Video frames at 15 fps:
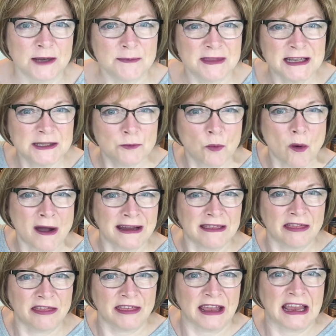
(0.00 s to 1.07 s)
This white
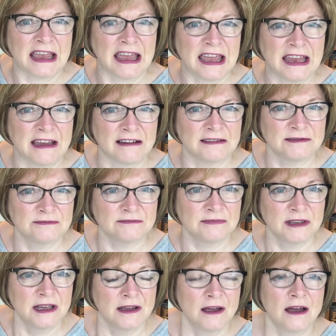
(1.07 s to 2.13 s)
thing here,
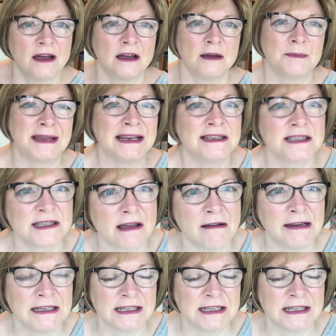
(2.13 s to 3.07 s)
inside